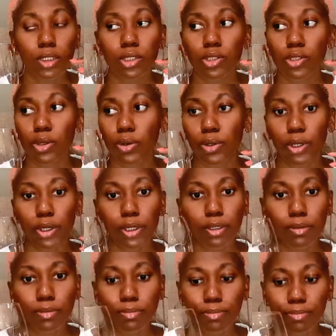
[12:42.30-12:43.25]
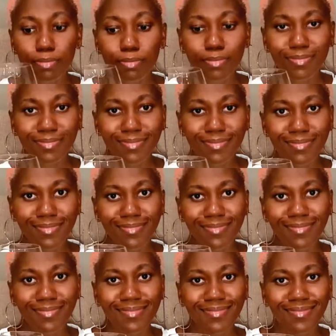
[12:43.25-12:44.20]
It's so
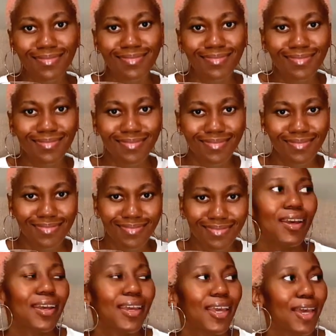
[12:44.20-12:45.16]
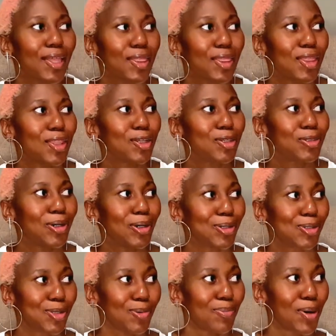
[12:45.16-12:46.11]
good. Again, the
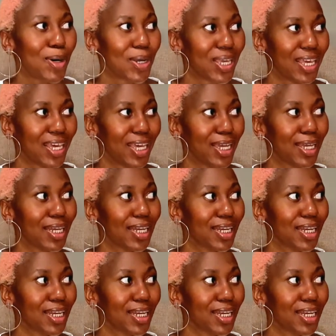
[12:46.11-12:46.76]
dogs are barking